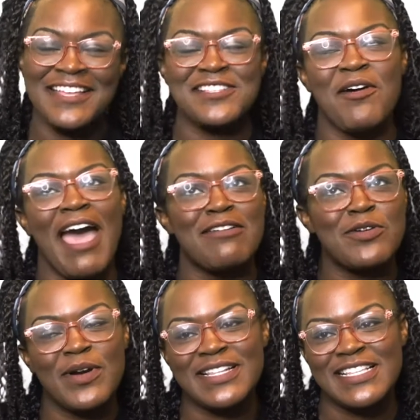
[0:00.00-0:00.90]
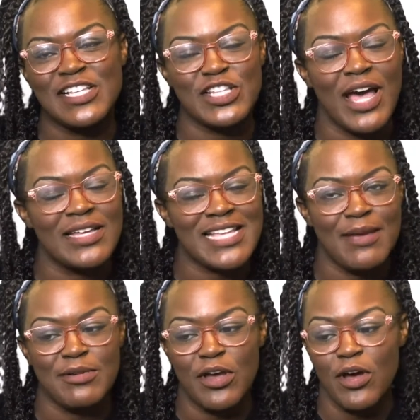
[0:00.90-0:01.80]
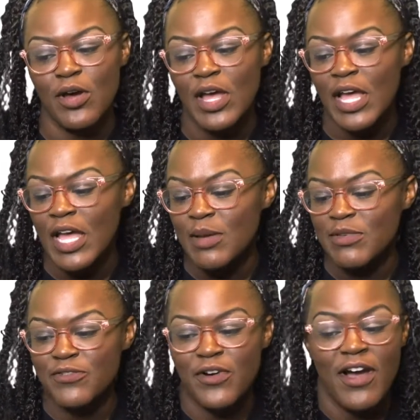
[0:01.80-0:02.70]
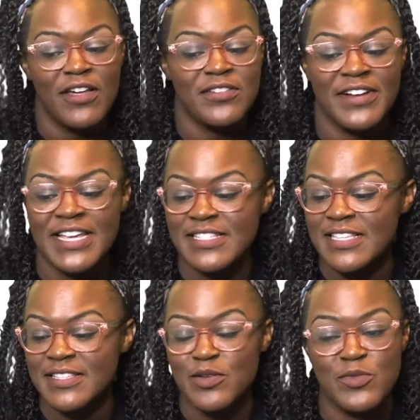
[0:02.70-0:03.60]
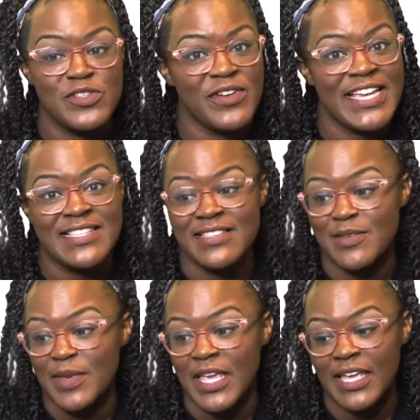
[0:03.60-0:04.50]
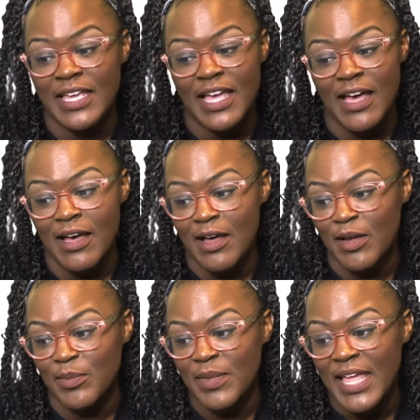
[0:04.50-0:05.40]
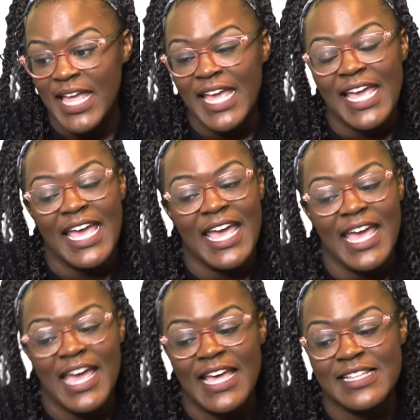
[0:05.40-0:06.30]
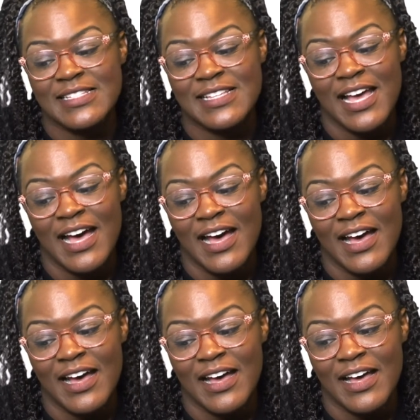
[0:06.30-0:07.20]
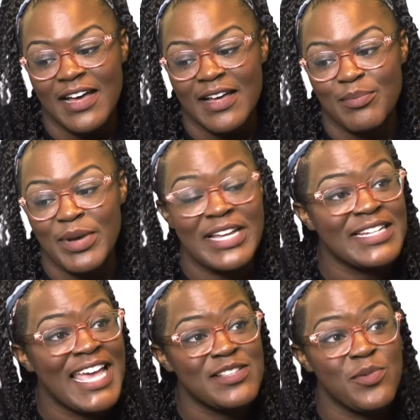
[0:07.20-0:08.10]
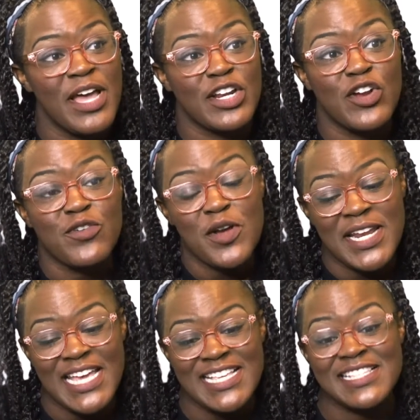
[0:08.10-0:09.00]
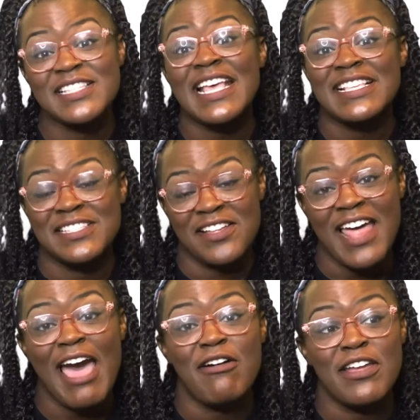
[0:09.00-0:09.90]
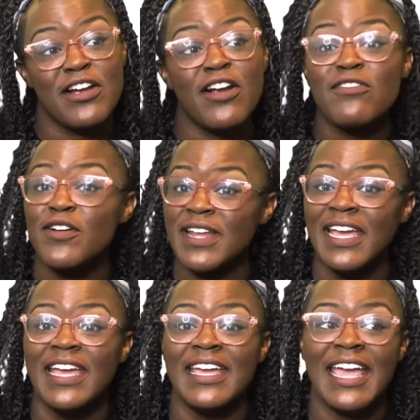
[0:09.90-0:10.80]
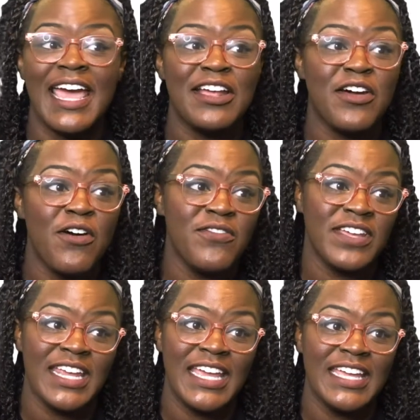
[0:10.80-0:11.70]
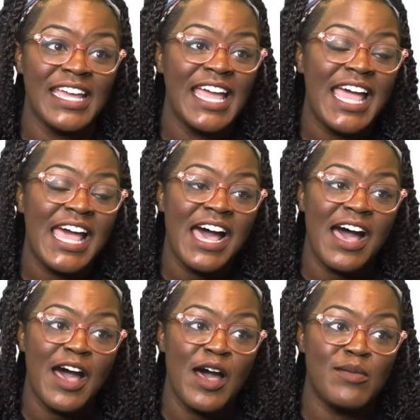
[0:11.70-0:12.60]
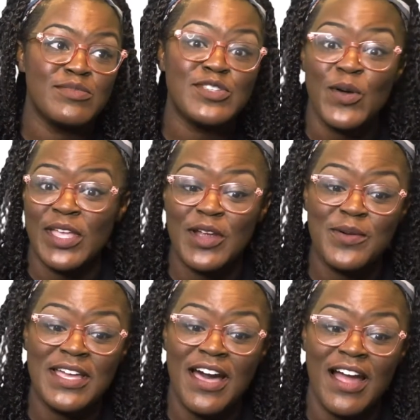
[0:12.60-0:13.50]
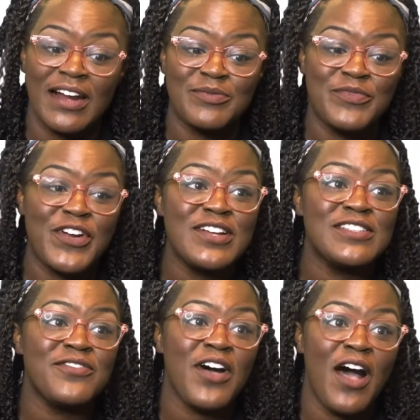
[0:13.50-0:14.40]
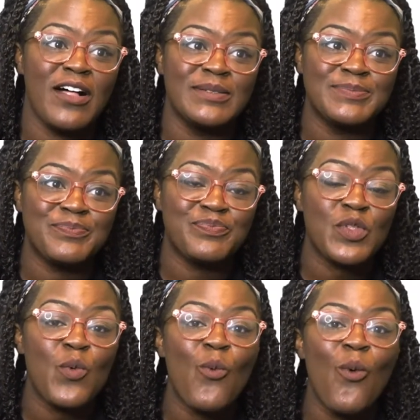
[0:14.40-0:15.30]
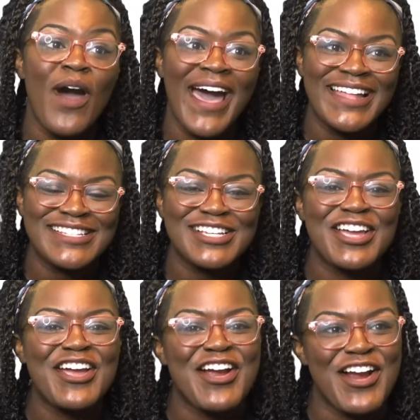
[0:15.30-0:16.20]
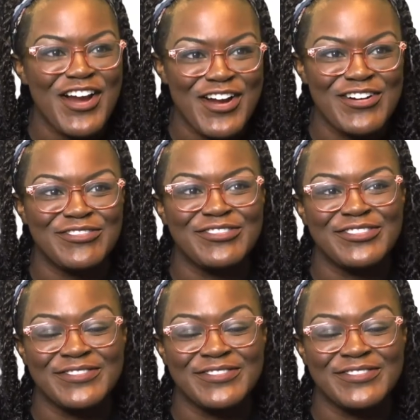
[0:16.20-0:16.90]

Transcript: So I recorded this a long time ago before all the racism was racisming. Um, and, uh, but guess what? Corona is still out here coronaing and COVIDing. Um, so here we are. First of all, what curve?